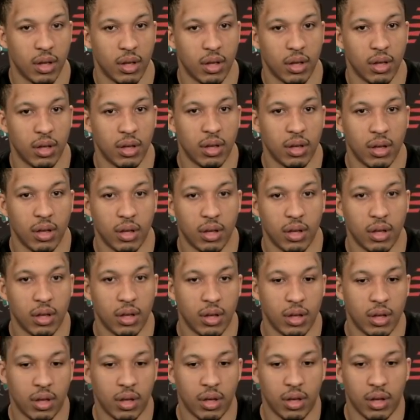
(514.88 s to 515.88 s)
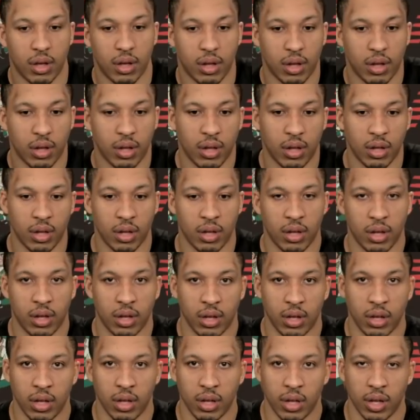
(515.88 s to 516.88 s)
continue to evolve to stay ahead of them?
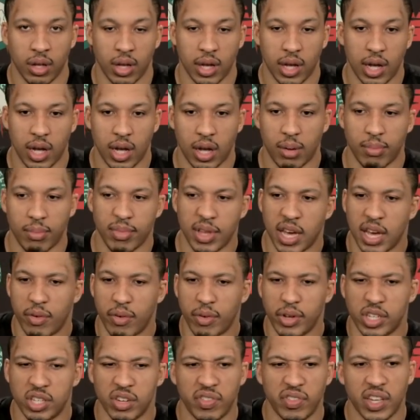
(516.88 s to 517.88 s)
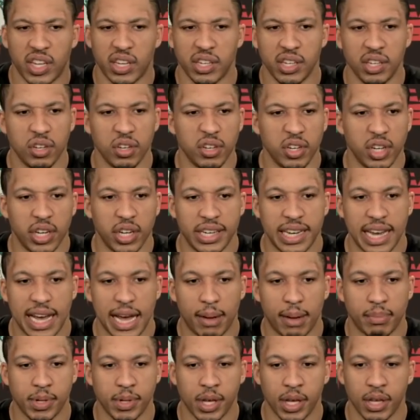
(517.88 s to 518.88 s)
Um, yeah, we just have to continue to
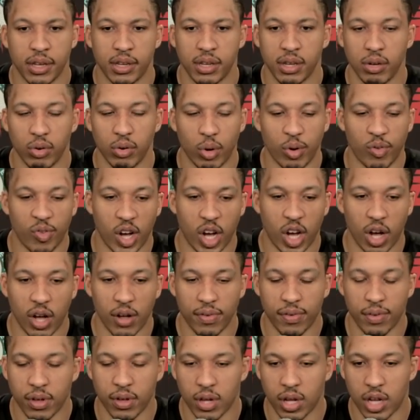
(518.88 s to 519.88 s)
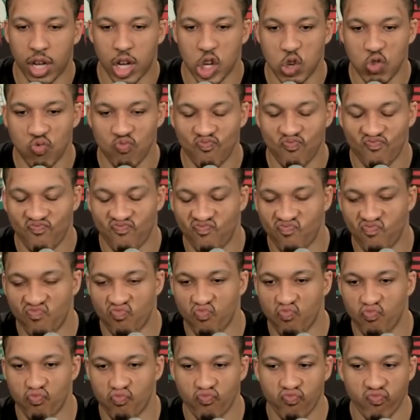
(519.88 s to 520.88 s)
adapt, continue to evolve. Um,
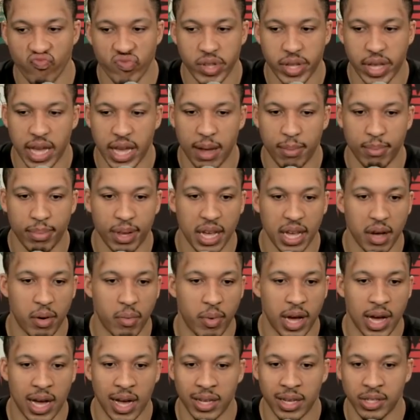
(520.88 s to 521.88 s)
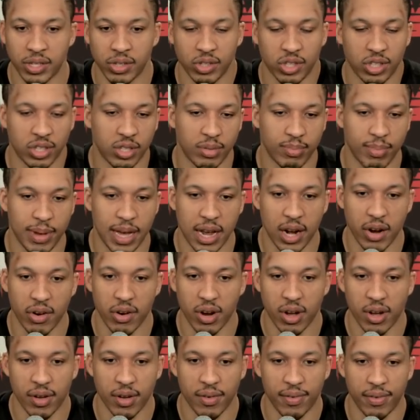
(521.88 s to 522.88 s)
game plan wise, it's just a matter
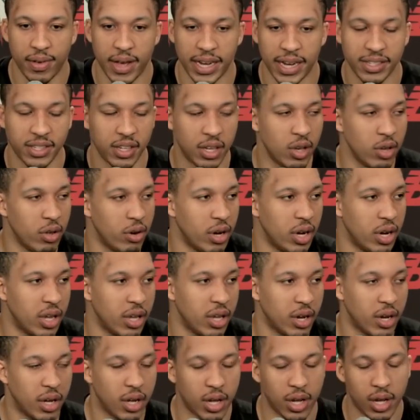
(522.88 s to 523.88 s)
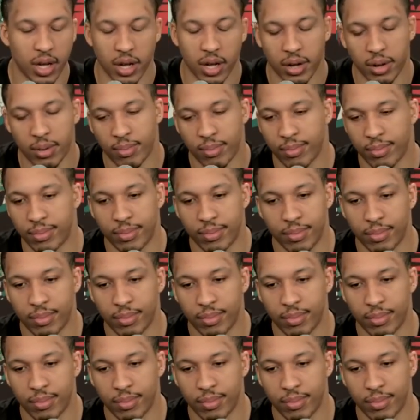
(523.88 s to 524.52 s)
of executing it. Um,